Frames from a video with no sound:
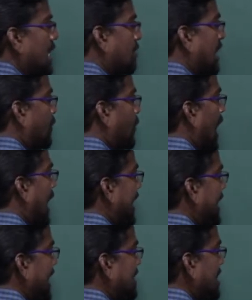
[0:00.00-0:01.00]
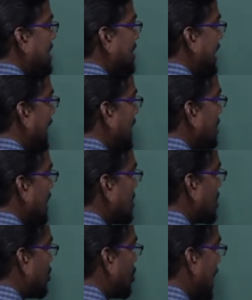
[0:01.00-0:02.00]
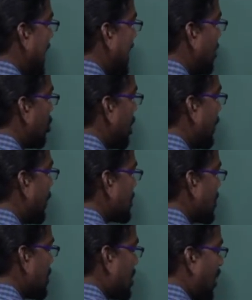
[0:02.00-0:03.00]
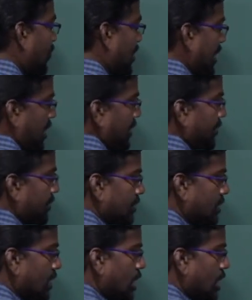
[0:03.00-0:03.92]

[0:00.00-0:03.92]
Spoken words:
That product exists in just 33% of yield.